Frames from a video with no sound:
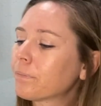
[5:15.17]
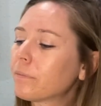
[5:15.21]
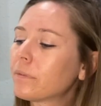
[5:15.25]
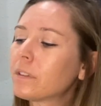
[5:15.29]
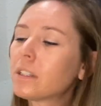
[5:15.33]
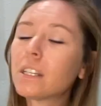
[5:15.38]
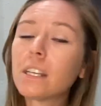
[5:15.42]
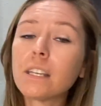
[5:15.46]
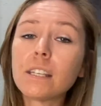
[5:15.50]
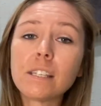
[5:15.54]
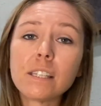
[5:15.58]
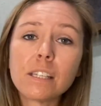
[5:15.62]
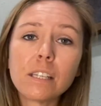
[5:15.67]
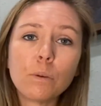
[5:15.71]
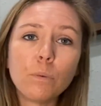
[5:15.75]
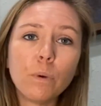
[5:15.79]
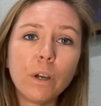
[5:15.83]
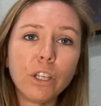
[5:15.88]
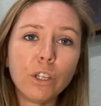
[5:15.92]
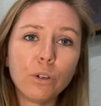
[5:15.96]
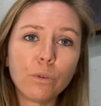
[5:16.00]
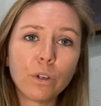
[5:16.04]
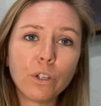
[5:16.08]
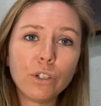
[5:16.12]
to see
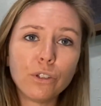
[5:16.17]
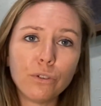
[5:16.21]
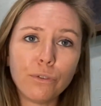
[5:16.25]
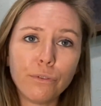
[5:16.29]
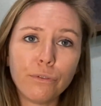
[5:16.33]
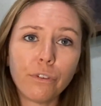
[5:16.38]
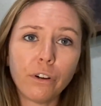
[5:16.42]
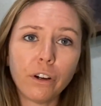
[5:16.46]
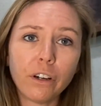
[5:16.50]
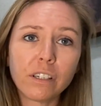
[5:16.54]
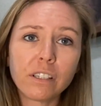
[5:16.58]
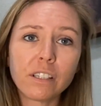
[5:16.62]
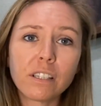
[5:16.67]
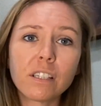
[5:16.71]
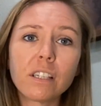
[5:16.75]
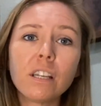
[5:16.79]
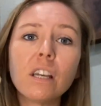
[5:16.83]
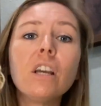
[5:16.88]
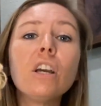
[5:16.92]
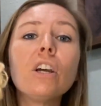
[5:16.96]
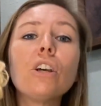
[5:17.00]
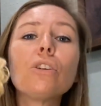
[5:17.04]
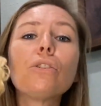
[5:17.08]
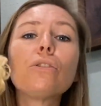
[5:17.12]
what you can do first.
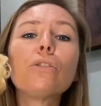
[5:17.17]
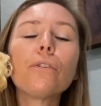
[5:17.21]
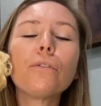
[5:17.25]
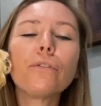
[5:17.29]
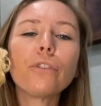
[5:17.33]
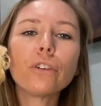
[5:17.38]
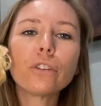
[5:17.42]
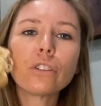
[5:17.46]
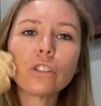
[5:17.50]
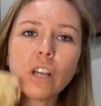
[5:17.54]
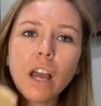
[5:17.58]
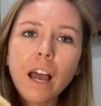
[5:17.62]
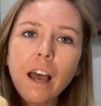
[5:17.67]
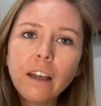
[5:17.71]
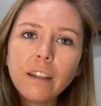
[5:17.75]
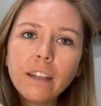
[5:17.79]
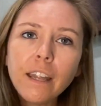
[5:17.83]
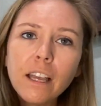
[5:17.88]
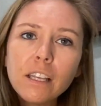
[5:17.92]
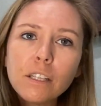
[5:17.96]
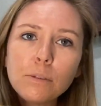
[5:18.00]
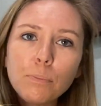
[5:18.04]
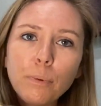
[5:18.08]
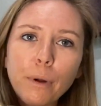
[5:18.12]
So if your child
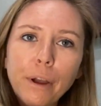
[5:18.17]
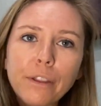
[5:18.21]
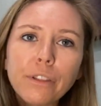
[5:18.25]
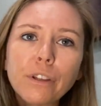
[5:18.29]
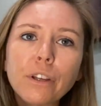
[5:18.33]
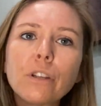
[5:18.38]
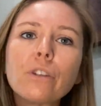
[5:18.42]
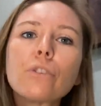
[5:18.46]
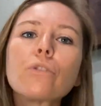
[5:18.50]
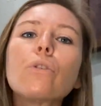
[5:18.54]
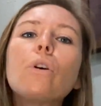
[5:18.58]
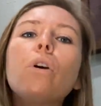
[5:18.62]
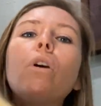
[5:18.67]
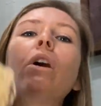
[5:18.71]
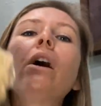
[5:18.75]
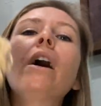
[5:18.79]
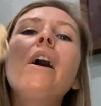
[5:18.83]
has breath control,